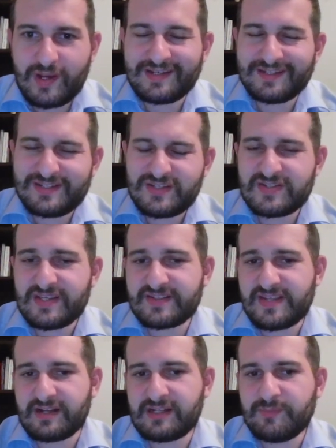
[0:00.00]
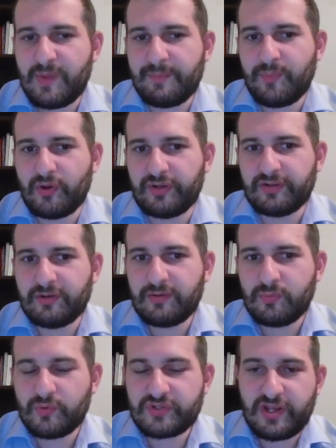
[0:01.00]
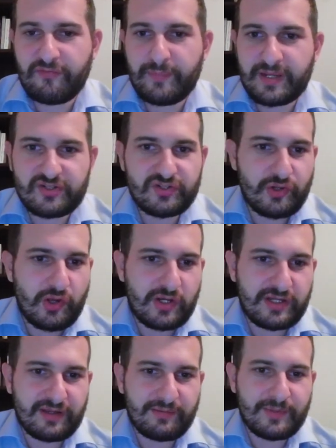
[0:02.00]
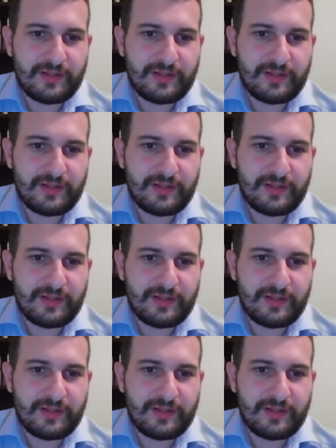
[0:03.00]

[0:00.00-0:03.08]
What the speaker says: And this is exactly my point, which I've mentioned earlier.